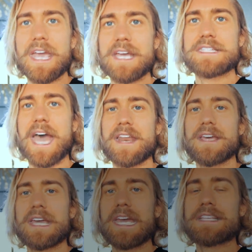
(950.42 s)
is
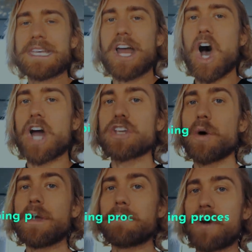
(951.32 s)
that it's an
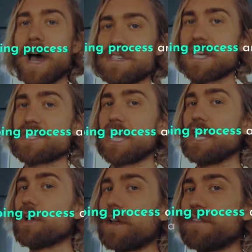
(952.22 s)
ongoing process,
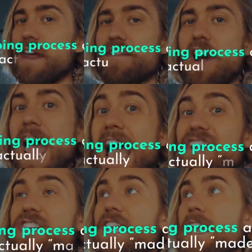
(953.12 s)
and you'll have never
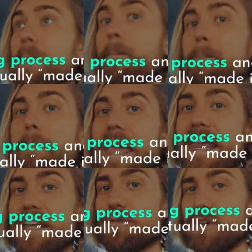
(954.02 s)
actually
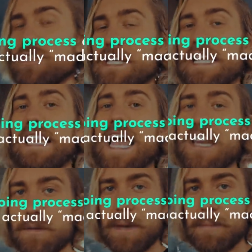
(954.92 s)
made it. When you see
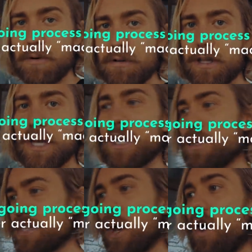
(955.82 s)
enlightened people,
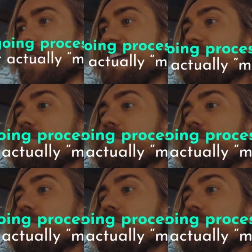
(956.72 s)
you say, oh, they've